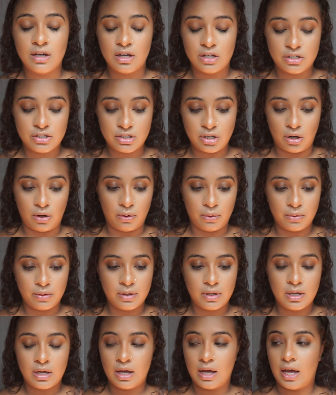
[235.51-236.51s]
So
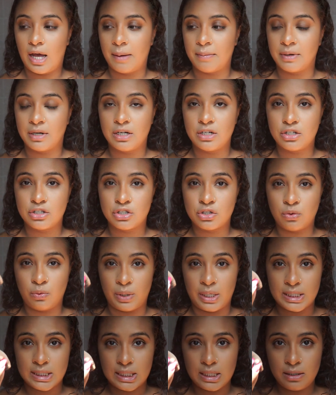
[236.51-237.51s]
I'm going to just
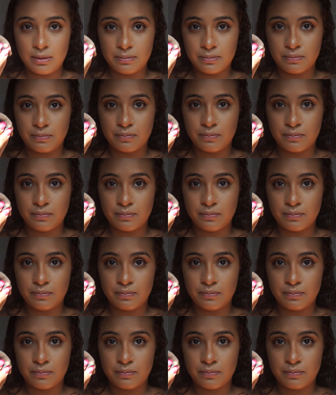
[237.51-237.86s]
squeeze it